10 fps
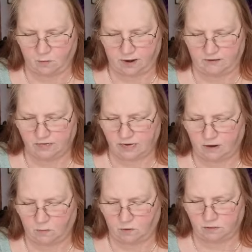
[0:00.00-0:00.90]
Where is it?
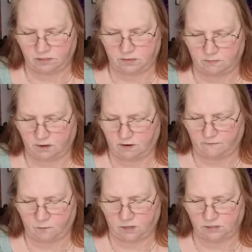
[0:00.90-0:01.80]
I want my
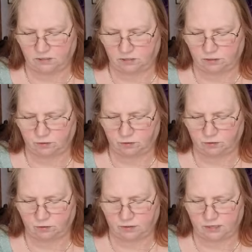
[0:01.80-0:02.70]
other ones to
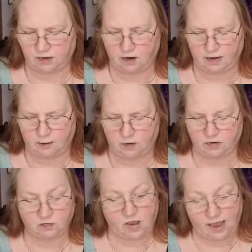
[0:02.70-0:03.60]
do. Can go in that one
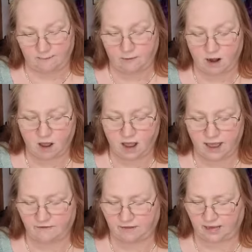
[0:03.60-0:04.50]
because I am
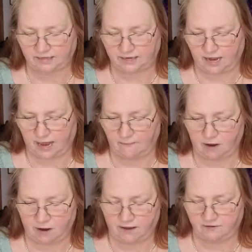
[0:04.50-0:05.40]
live. Yes, I am
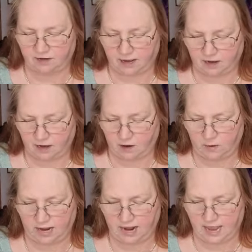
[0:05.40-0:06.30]
live, so that can go
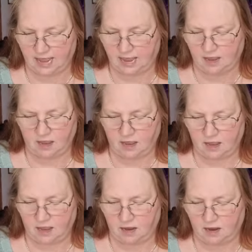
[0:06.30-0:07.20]
in there.
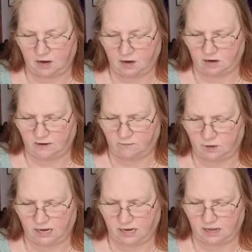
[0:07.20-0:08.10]
And I've got another
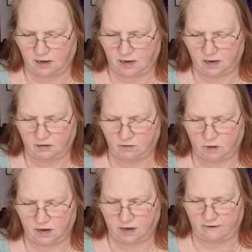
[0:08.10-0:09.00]
one here that I can,
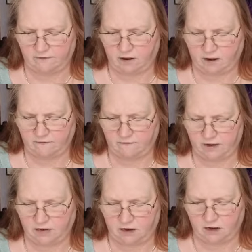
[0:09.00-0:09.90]
when I have live
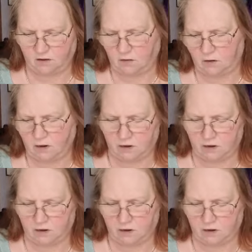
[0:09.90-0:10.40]
video.